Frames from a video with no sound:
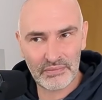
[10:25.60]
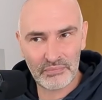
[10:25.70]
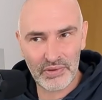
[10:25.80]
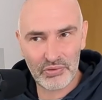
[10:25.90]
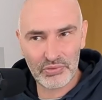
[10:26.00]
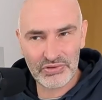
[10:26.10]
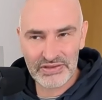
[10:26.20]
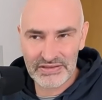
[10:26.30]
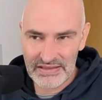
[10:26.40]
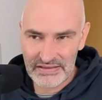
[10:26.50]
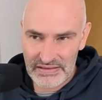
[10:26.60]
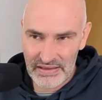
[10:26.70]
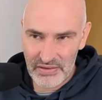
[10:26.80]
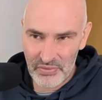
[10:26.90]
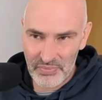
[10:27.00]
But on rook c6,
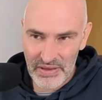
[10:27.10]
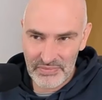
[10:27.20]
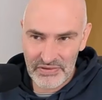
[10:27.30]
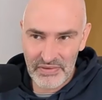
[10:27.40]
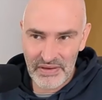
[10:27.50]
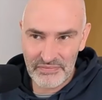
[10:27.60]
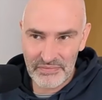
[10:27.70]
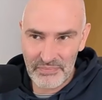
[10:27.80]
he will play b5.